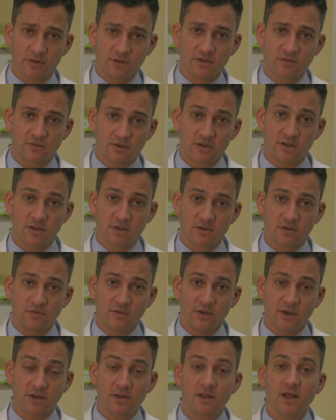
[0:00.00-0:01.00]
days to take
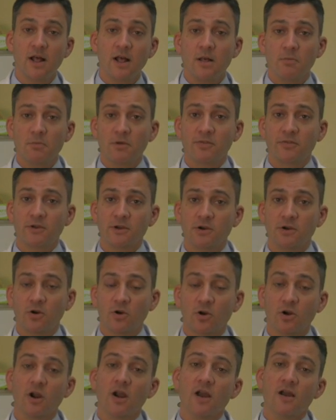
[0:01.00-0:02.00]
effect, but they
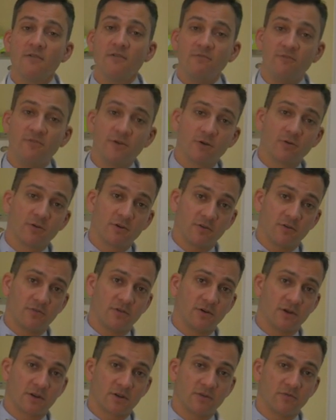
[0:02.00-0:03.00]
are very
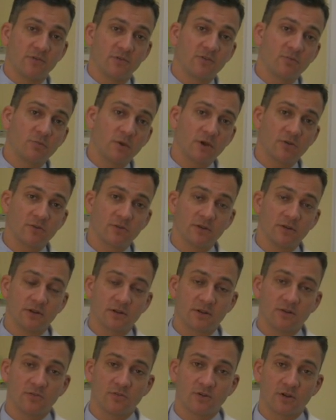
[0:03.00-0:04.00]
effective, especially
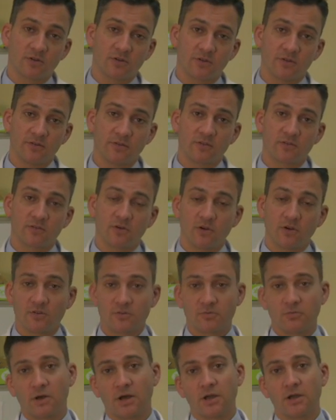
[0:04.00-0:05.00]
at congestion that's
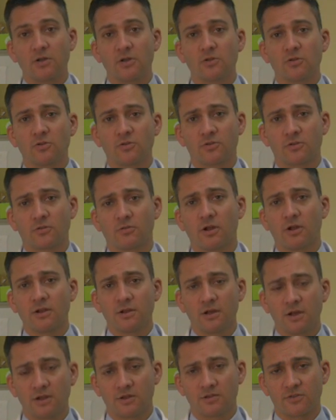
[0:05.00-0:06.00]
caused by allergic
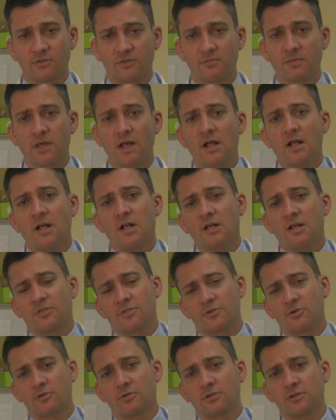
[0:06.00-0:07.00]
rhinitis.
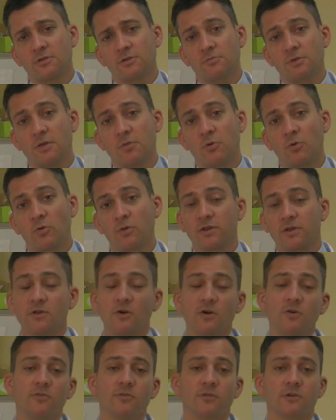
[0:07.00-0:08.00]
Thirdly, people will get
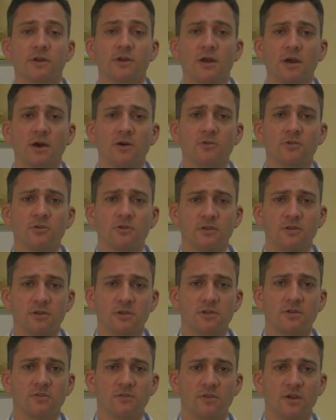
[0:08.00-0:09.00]
over-the-counter
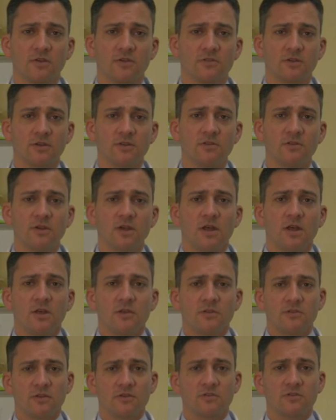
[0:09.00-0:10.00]
decongestants,
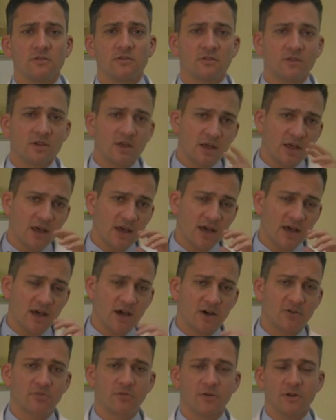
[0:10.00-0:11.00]
such as
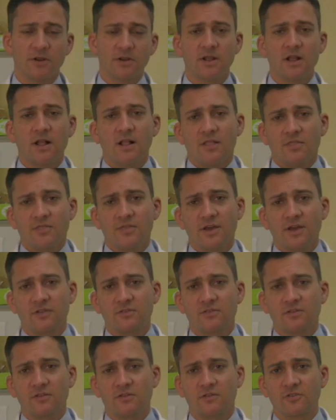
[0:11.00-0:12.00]
Afrin.
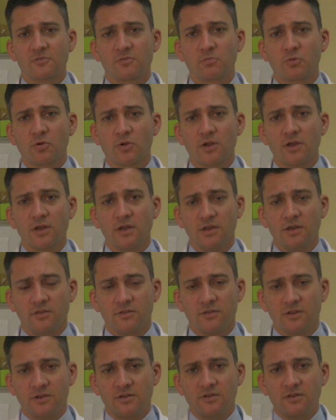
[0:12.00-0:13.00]
That's a spray
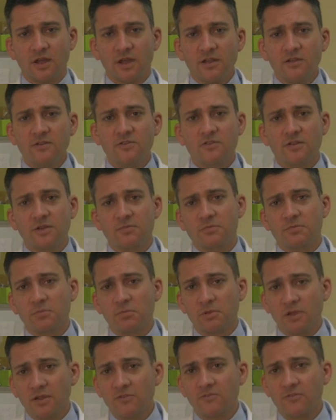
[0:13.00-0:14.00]
that tightens up the
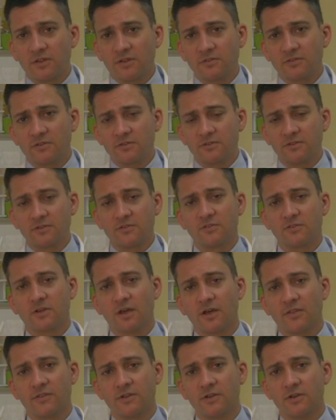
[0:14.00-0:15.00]
blood vessels
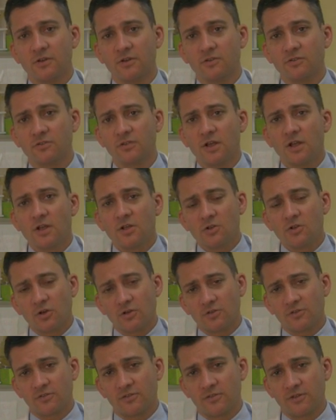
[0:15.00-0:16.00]
inside the nose,
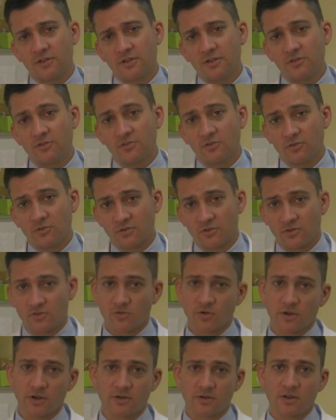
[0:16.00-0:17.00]
causes the tissues to
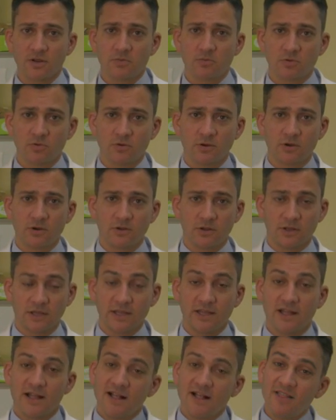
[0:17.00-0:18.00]
shrink
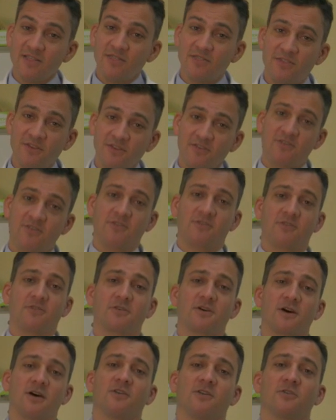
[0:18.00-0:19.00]
temporarily. This is the
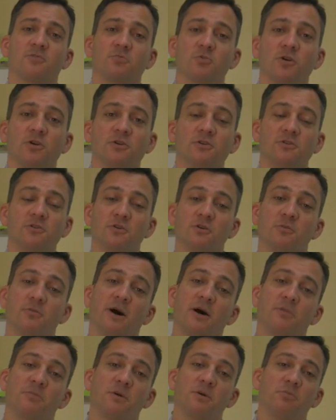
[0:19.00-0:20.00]
kind of spray you hear
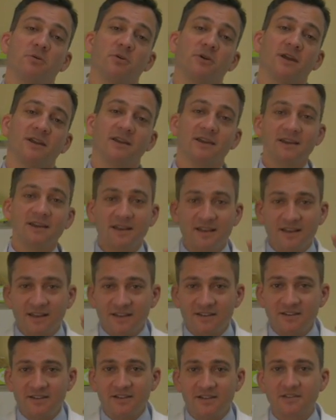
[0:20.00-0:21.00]
about people getting
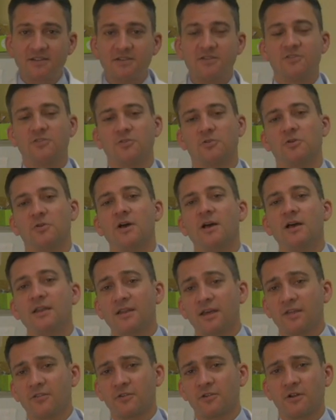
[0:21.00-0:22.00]
addicted to.
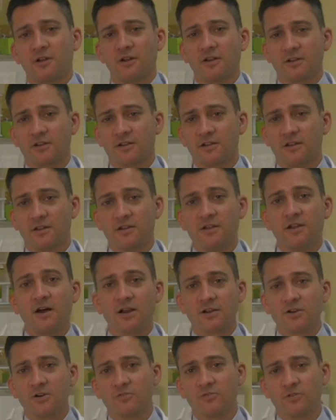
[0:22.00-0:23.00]
Now, they're not going to
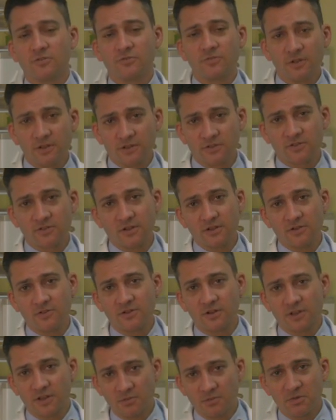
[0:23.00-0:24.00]
knock over a filling
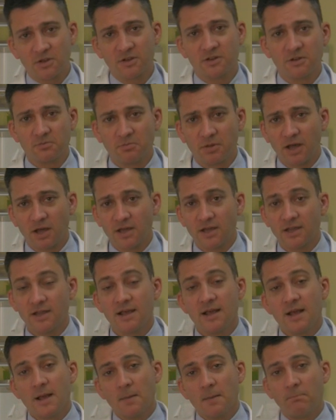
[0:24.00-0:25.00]
station to get money to buy it,
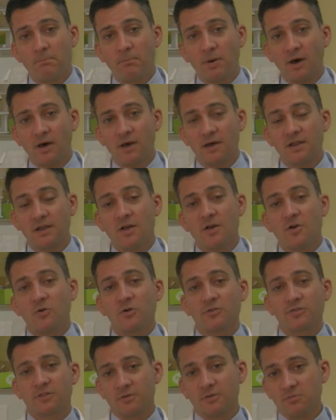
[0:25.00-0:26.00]
but
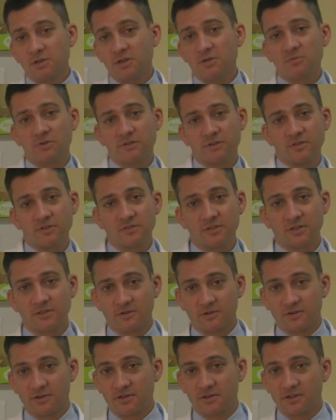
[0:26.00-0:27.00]
what they mean when they say
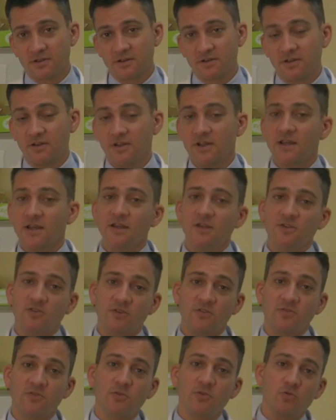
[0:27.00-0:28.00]
they're addicted
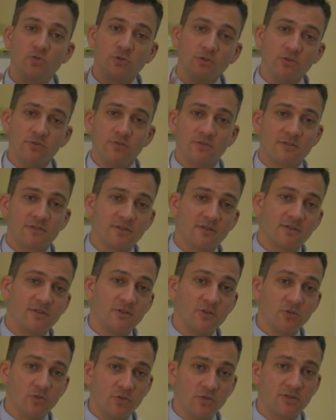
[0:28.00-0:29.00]
is if you use
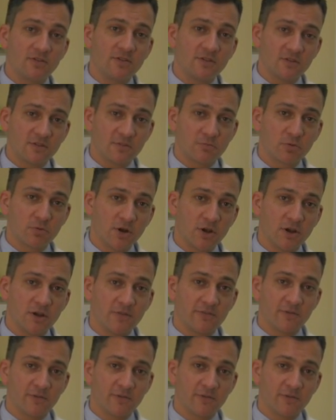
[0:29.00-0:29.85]
this spray